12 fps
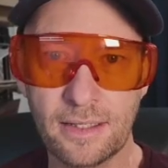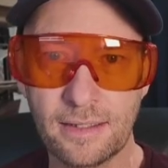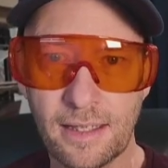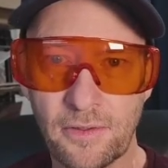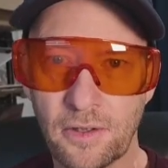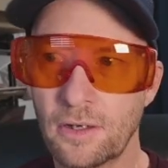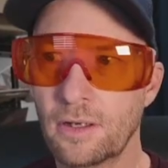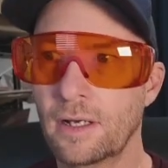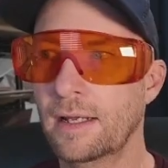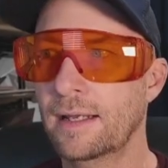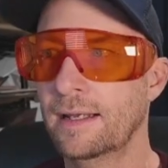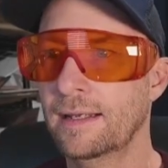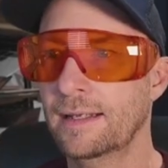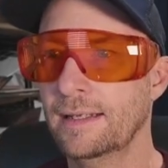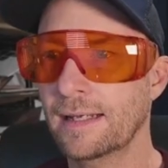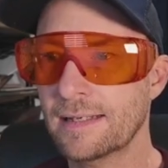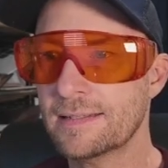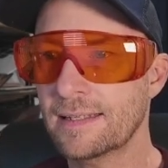leather.
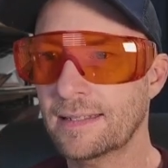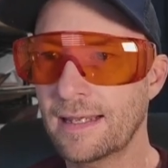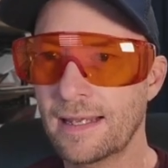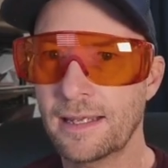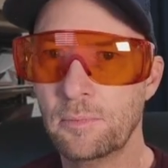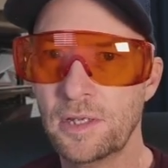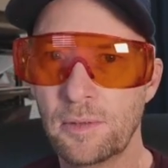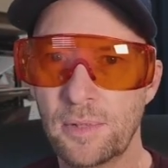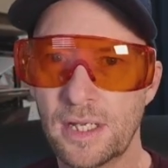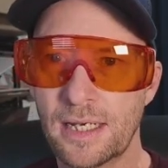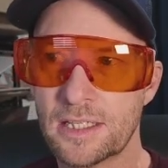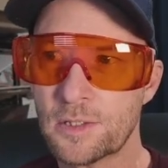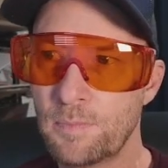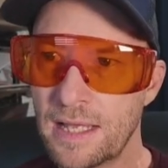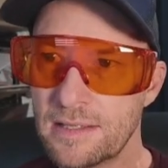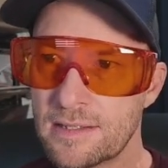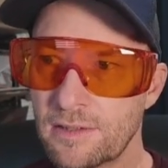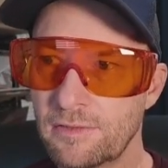Yes, it can be a bit
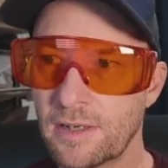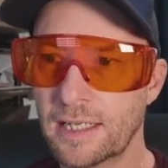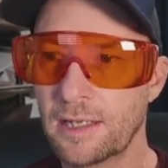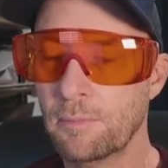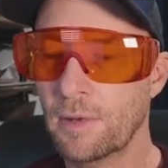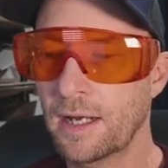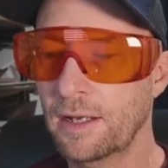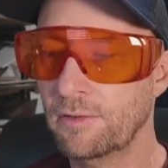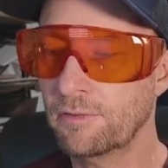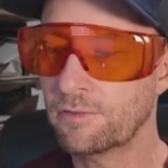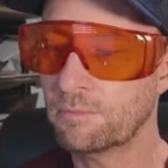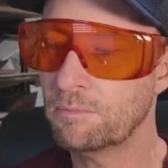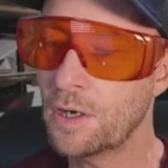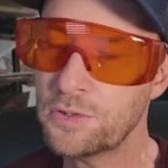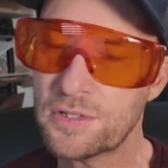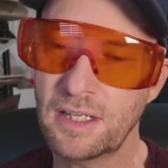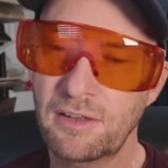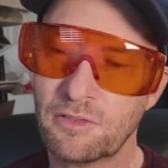expensive. I get mine
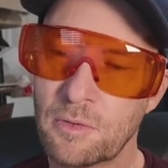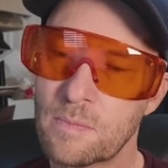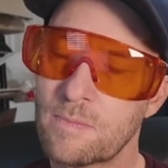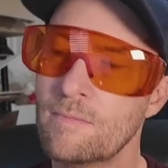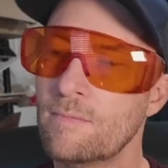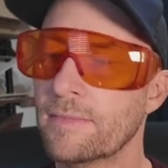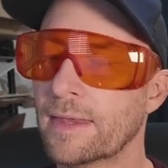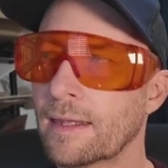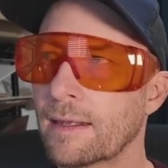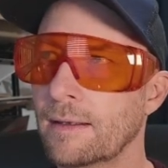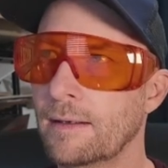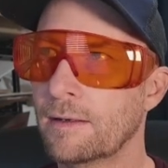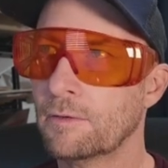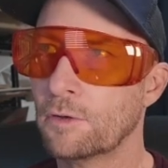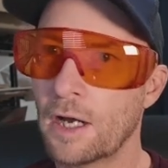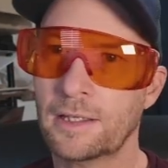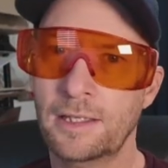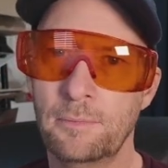mostly from
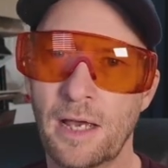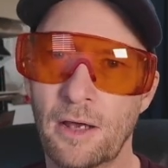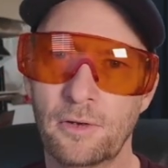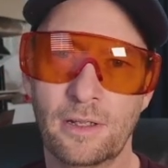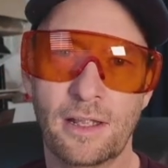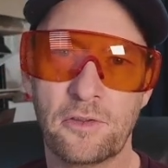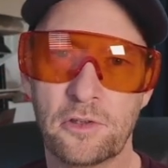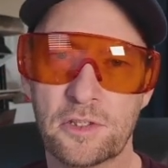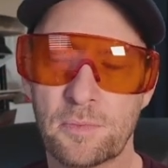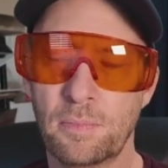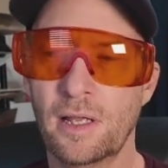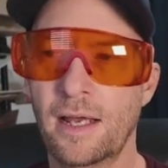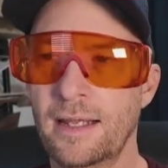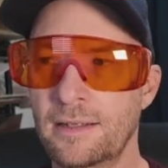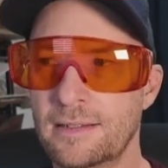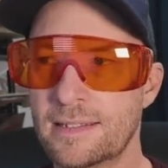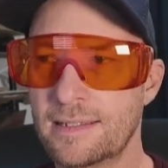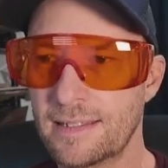Rocky Mountain Leather
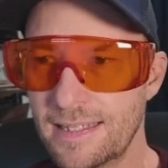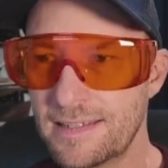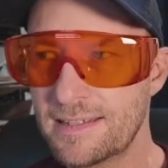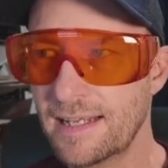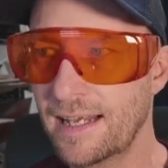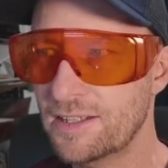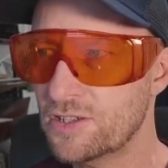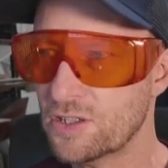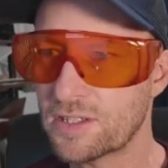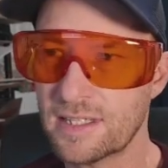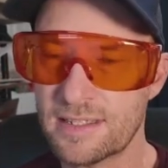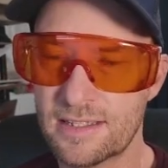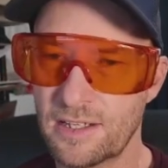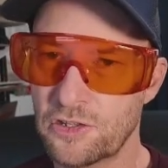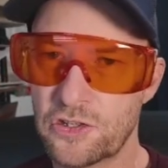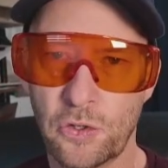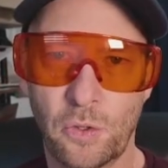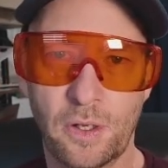Supply these days just because
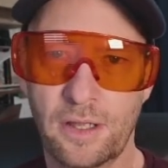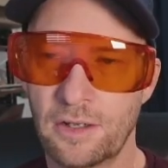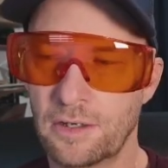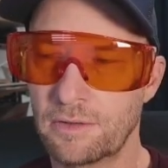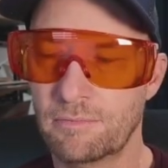the